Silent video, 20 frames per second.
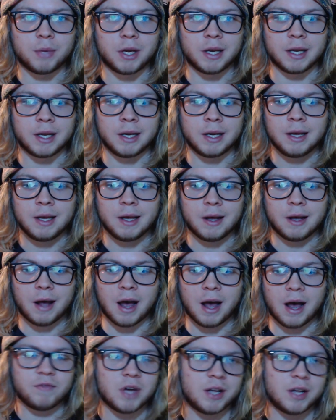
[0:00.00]
But
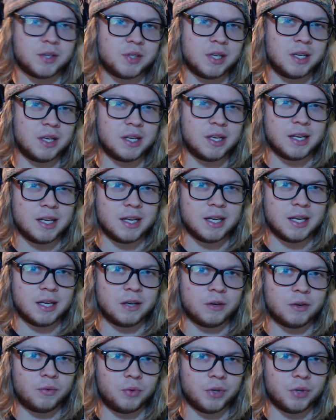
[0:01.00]
I've not seen
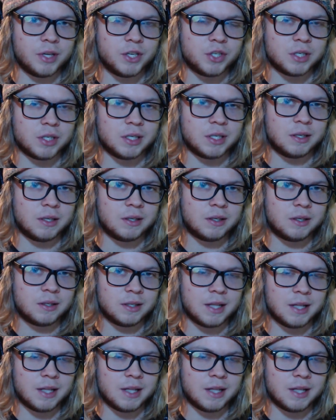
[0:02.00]
any religion